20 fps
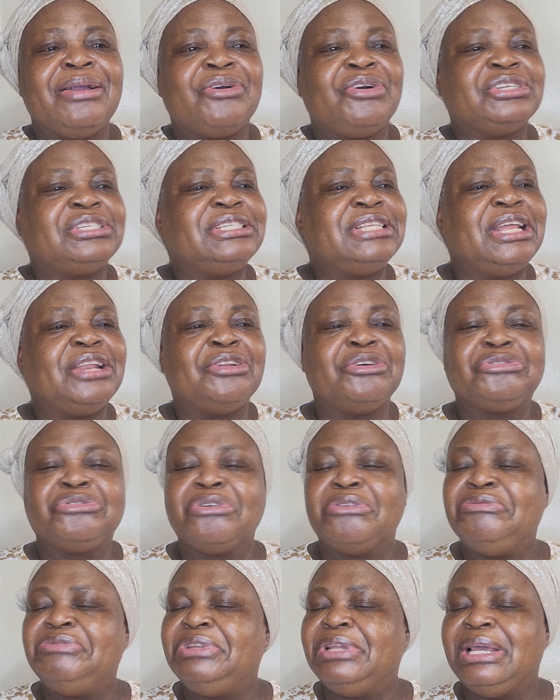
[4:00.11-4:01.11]
causing a lot
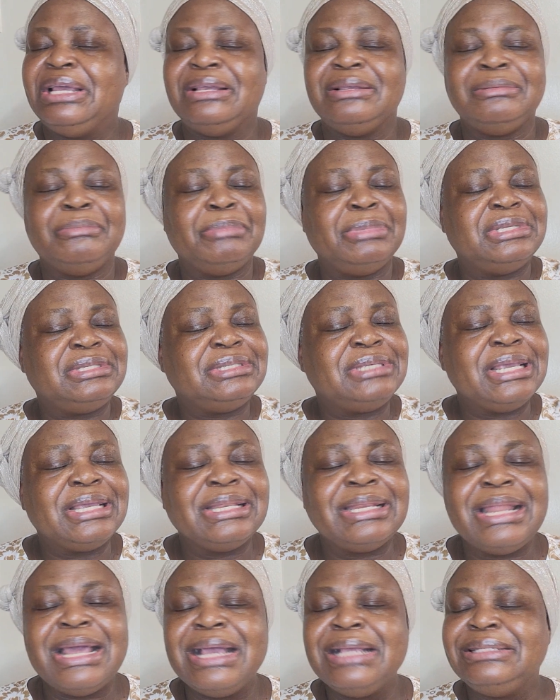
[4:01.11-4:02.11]
of
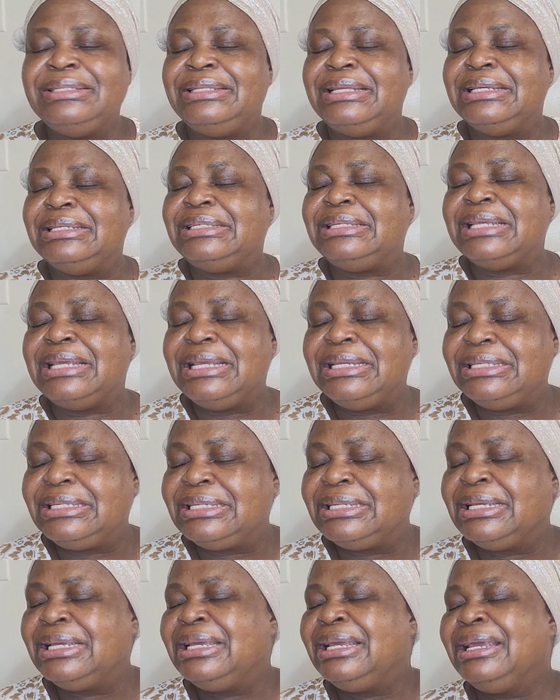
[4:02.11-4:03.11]
sickness,
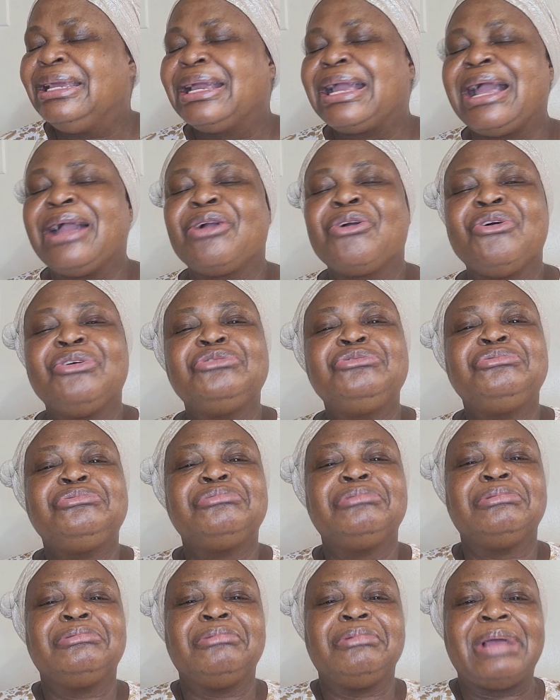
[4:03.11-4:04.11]
disease, can cause
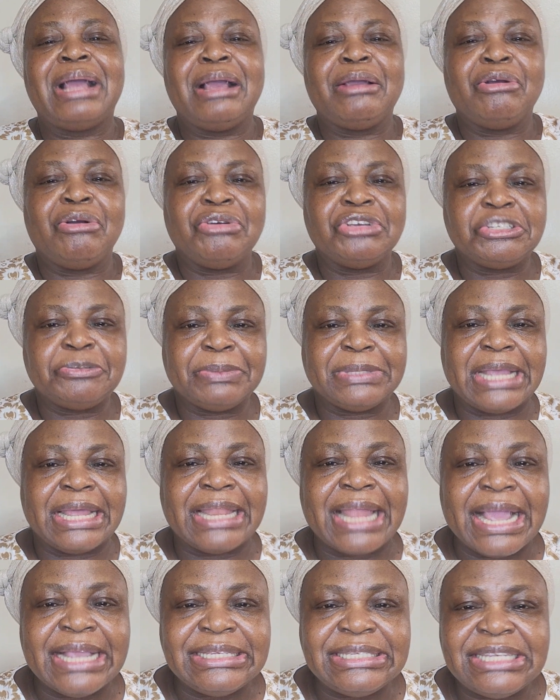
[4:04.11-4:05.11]

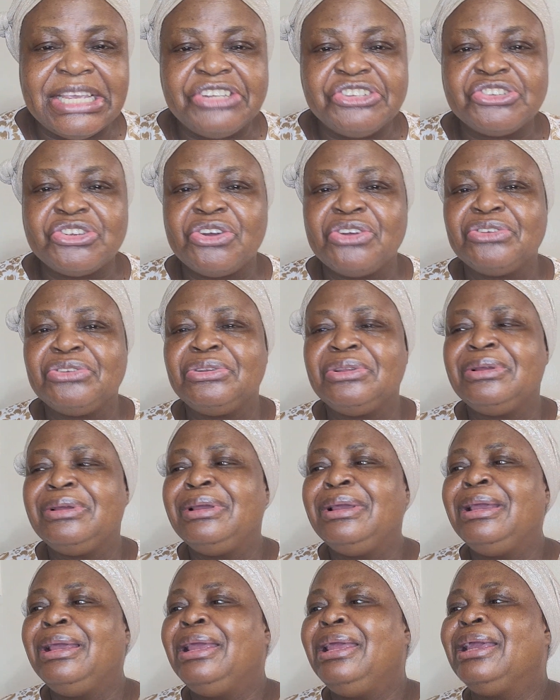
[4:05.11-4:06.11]
hospitalization.
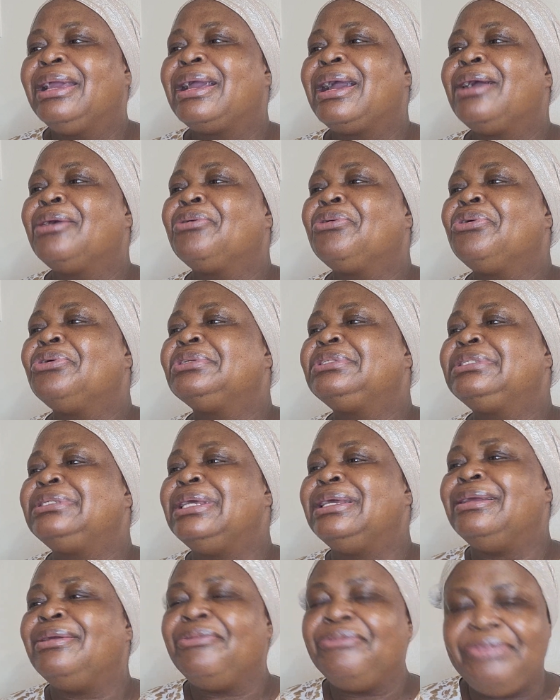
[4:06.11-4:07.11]
It can cause
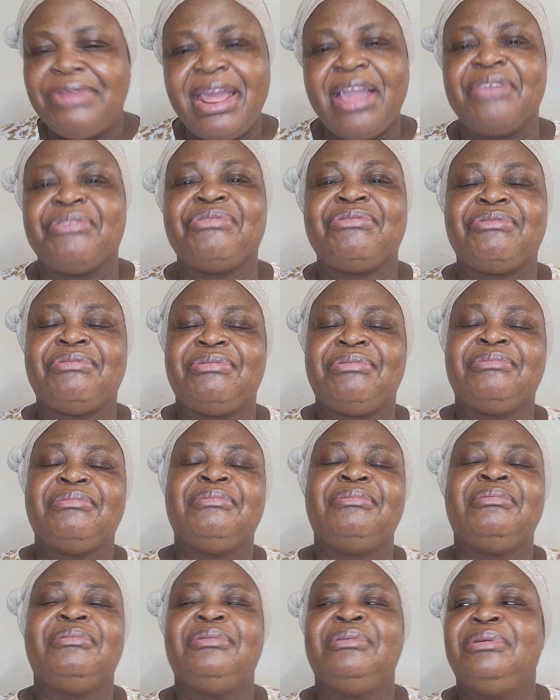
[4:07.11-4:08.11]
death.
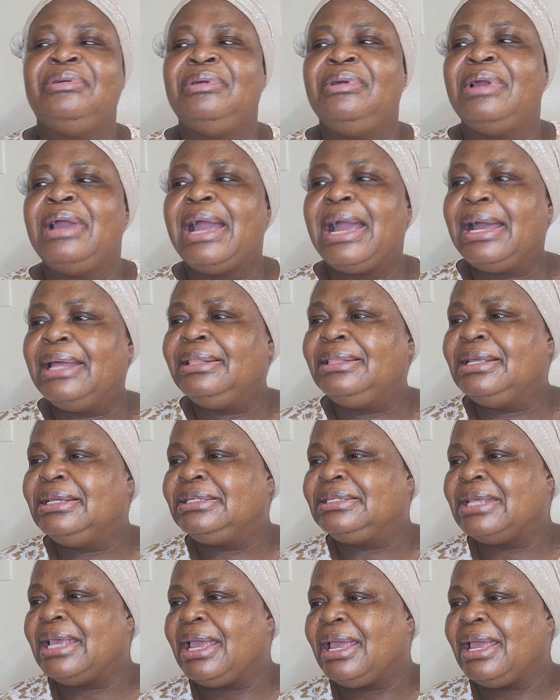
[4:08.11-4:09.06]
And this